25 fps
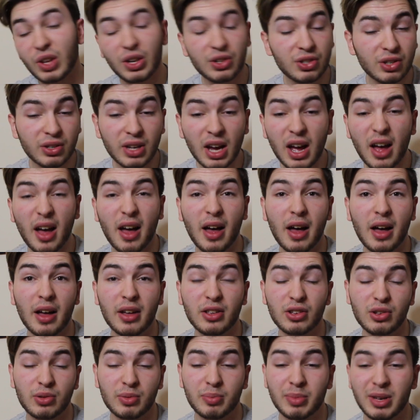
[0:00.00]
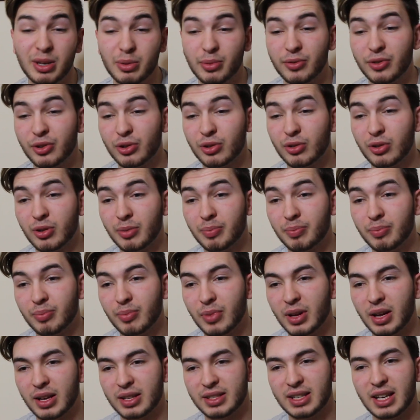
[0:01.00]
So yeah, you meet with your
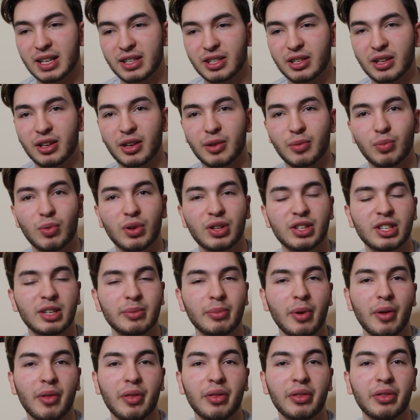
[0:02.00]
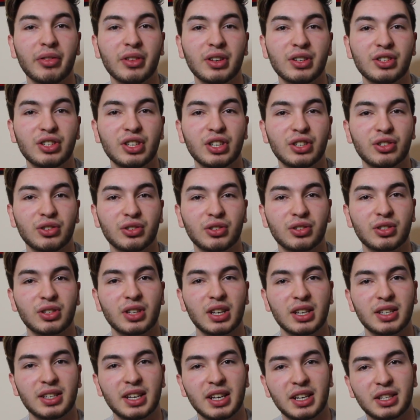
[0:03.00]
assessor once a month, and she just
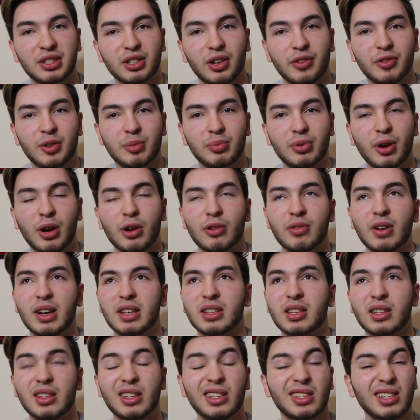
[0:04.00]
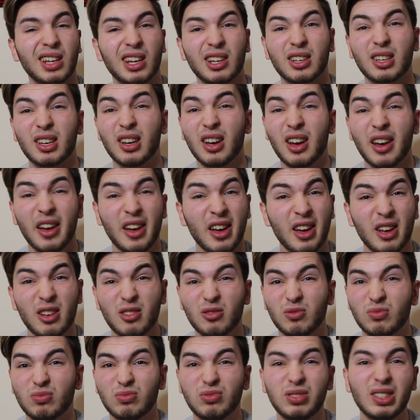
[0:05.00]
ticks off your progress, and it's like
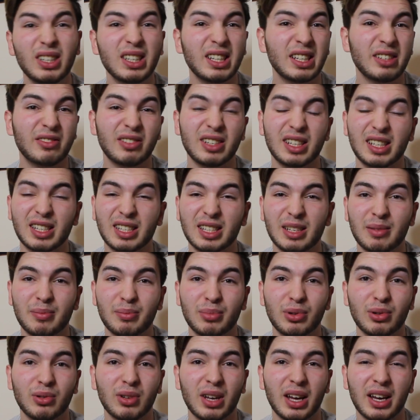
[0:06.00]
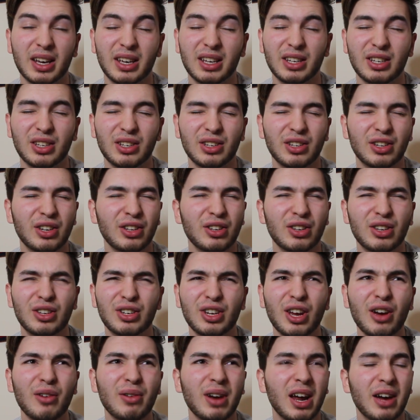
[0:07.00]
really simple. Like, you
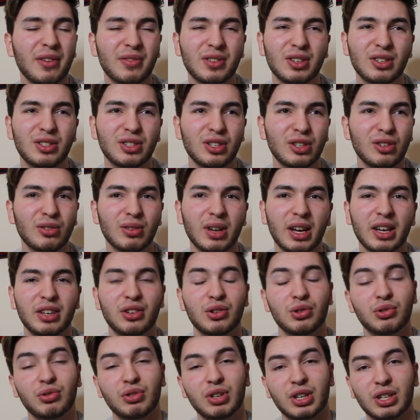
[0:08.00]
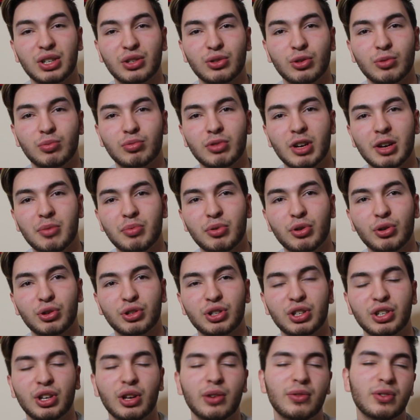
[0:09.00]
don't have to do like your traditional
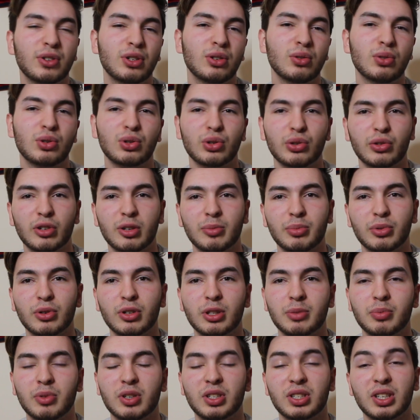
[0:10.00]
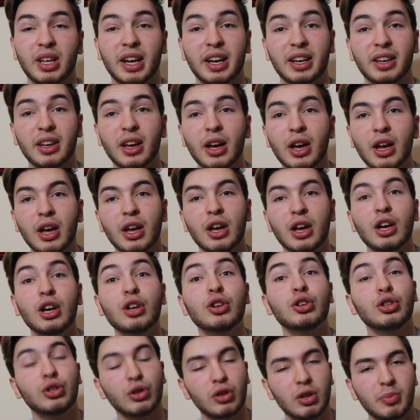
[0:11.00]
pre-production, you have to do storyboards, but it's like
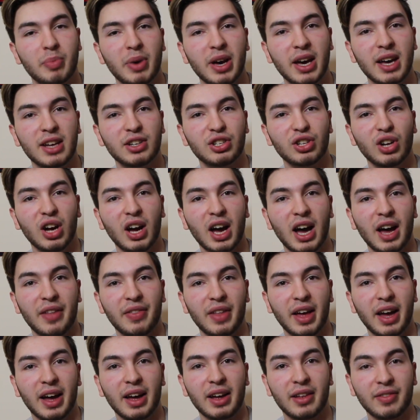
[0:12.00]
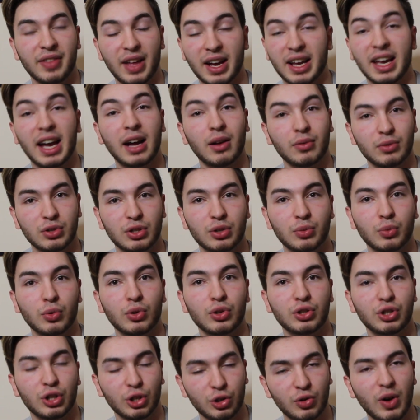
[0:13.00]
you do your pitch, and that counts
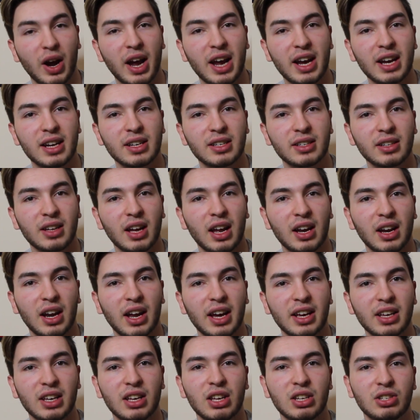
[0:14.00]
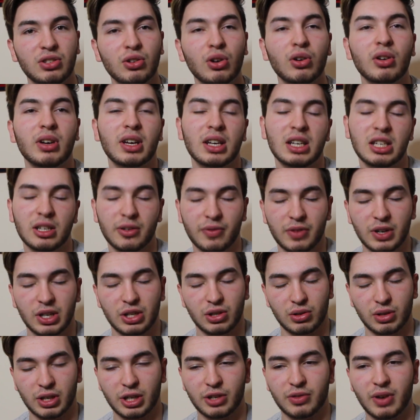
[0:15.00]
towards your grade. And like, it's not
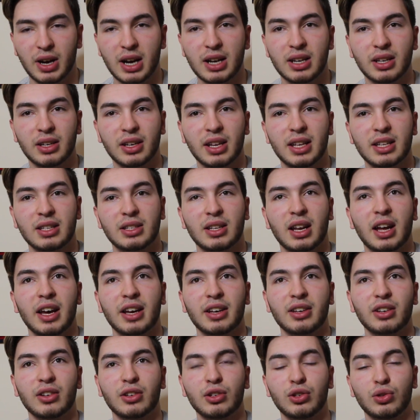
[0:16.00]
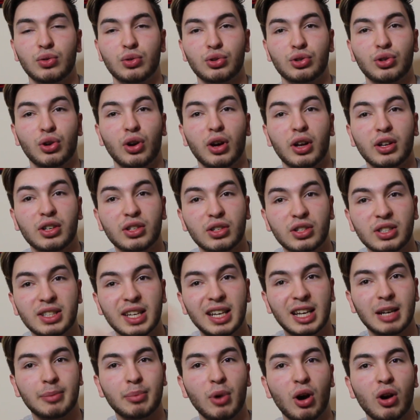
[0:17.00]
individually graded, it's like you just got to
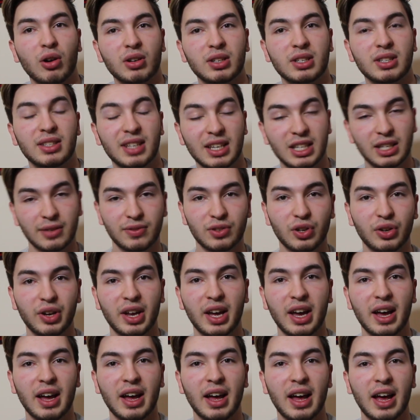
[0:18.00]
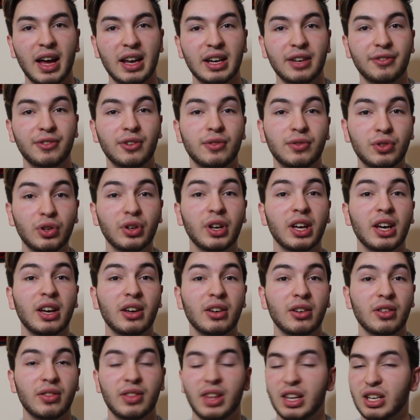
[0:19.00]
tick a box to say you've done it, and if you've done
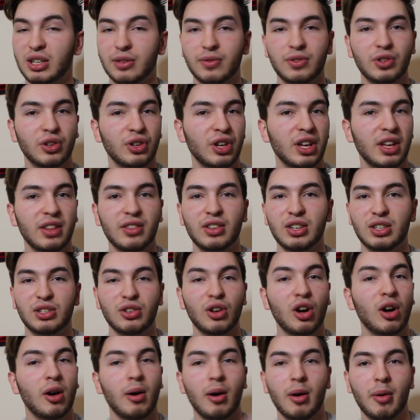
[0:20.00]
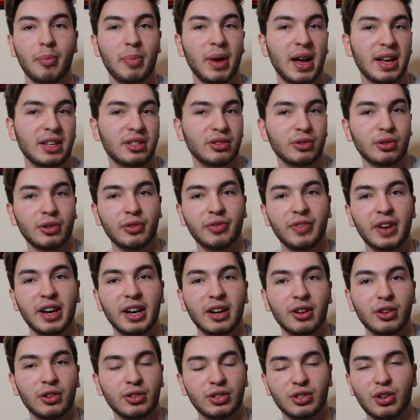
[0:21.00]
it, then you've done it. It's not a pass or a
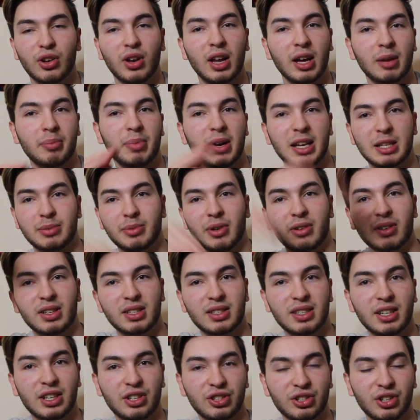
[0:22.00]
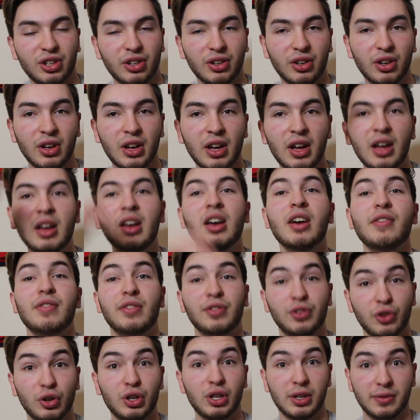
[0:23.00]
fail. It's not like pass, merit, distinction.
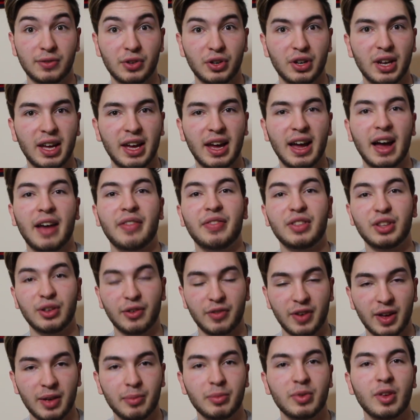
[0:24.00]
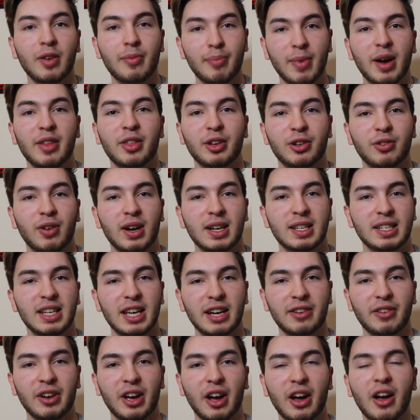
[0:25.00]
If you've done it, you've done it, and you've met the
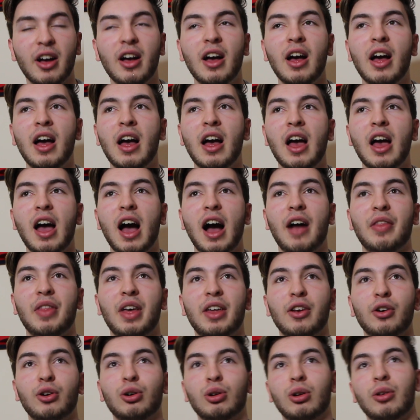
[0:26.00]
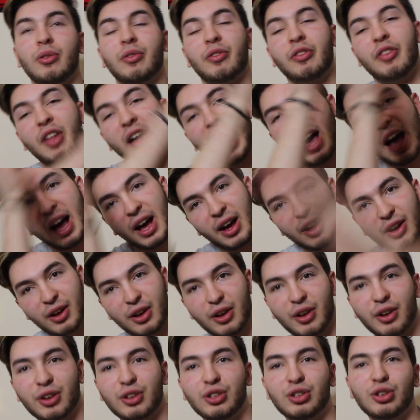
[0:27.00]
criteria, and then all that
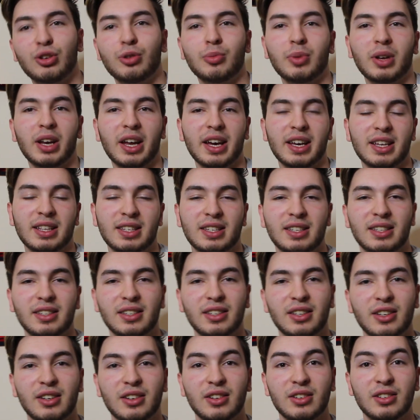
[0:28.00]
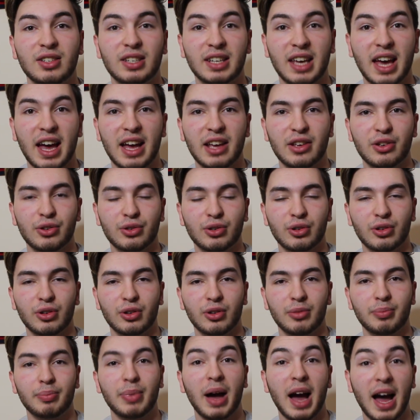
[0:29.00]
accumulates to get
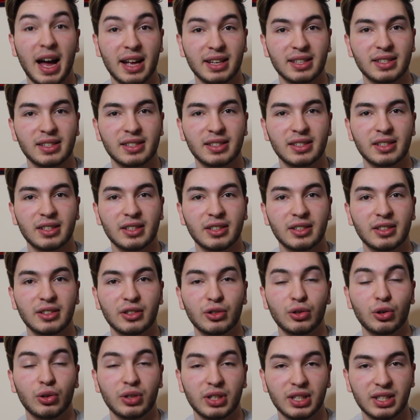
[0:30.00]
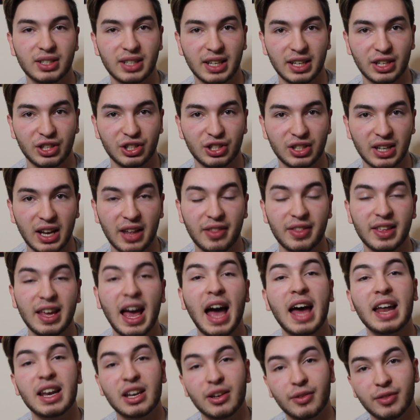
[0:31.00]
your pass or distinction at the
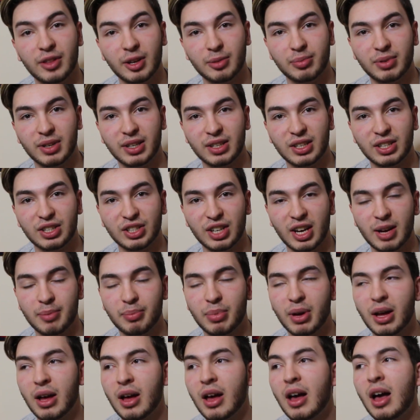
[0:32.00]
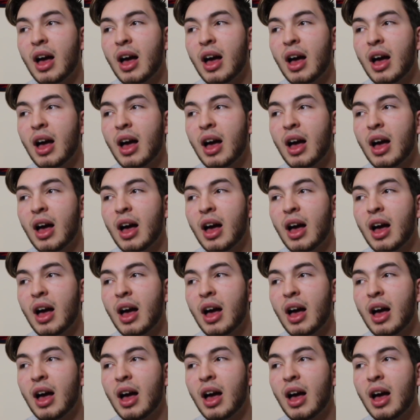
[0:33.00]
end of the apprenticeship.